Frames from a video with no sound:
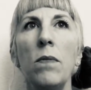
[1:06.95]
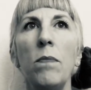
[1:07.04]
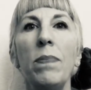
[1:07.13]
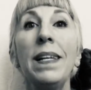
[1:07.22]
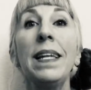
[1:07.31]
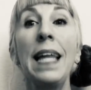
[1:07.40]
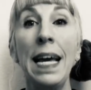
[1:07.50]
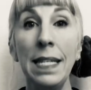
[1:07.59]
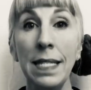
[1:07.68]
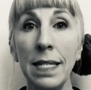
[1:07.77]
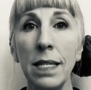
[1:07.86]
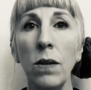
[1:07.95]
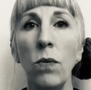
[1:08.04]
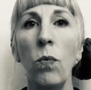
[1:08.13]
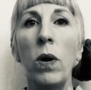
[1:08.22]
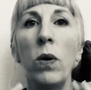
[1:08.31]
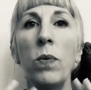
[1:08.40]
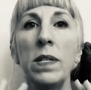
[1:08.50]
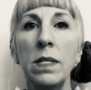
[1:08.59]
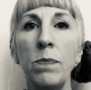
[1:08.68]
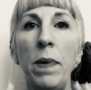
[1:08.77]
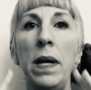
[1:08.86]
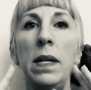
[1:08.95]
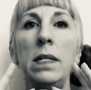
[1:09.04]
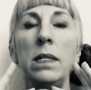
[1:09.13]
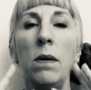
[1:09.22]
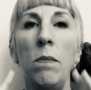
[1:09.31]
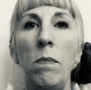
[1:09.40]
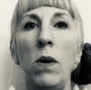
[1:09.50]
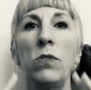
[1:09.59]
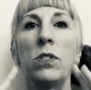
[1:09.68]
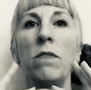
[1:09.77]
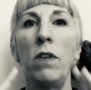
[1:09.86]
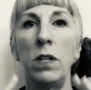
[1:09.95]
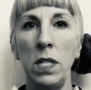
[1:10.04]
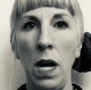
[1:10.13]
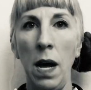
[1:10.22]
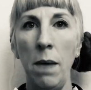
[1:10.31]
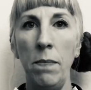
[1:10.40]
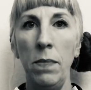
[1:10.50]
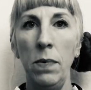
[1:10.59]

place where we spend most of our time